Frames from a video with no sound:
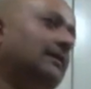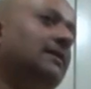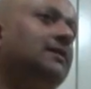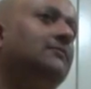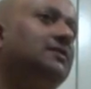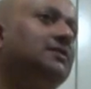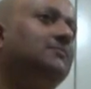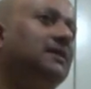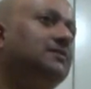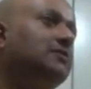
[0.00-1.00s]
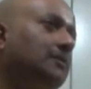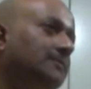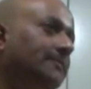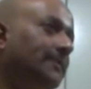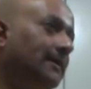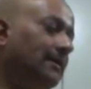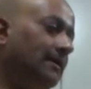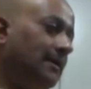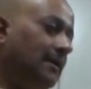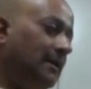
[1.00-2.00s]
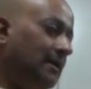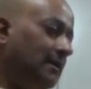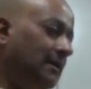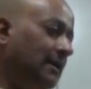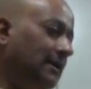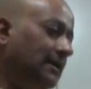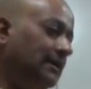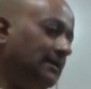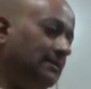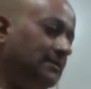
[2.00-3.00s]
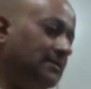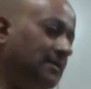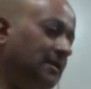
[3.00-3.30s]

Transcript: and the worship has stopped. In India, this